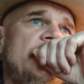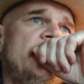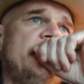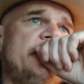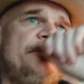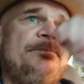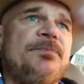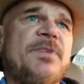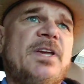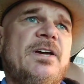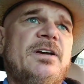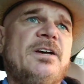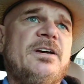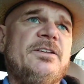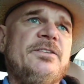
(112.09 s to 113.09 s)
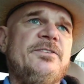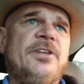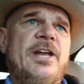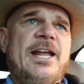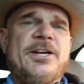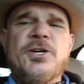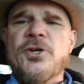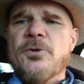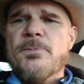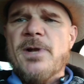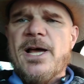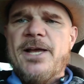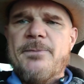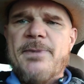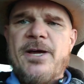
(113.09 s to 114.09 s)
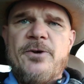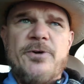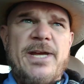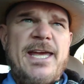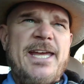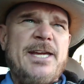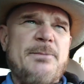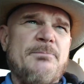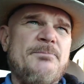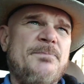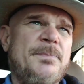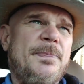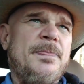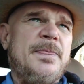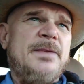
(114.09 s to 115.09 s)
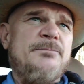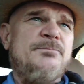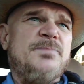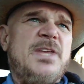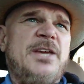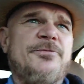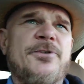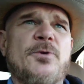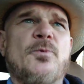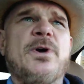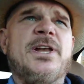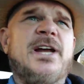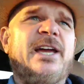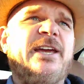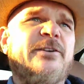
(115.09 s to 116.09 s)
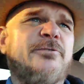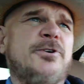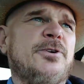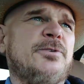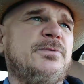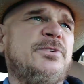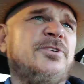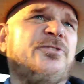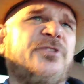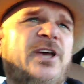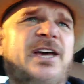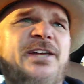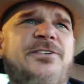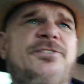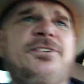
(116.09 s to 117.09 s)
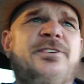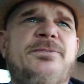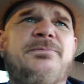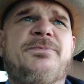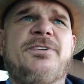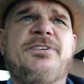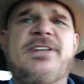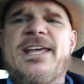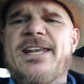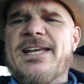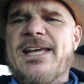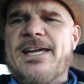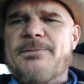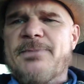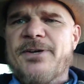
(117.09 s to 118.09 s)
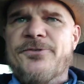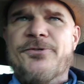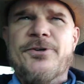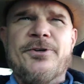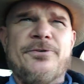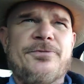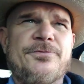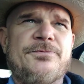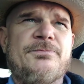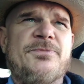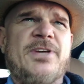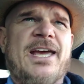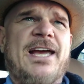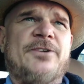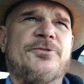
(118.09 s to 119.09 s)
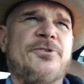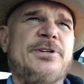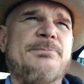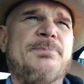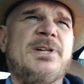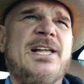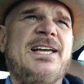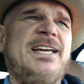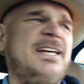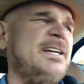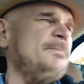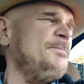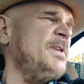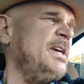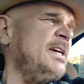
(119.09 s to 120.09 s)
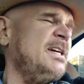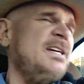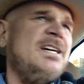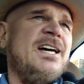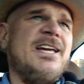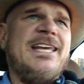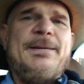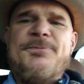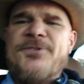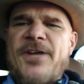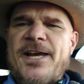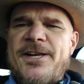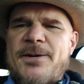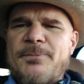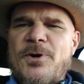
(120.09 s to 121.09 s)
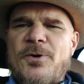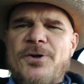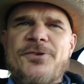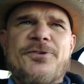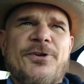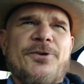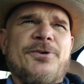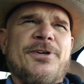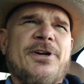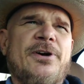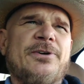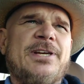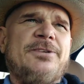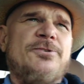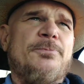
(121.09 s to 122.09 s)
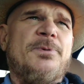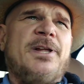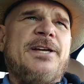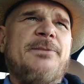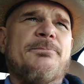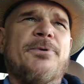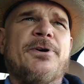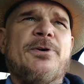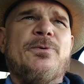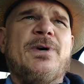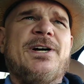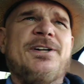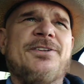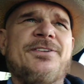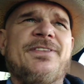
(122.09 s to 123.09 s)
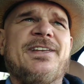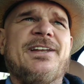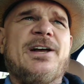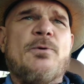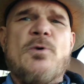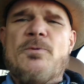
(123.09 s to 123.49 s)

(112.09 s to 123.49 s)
uh, that I could apply to my own game, if and when I ever decide to, to dedicate myself to actually playing. I keep saying I'm going to, and I'll get to playing pretty well, and then I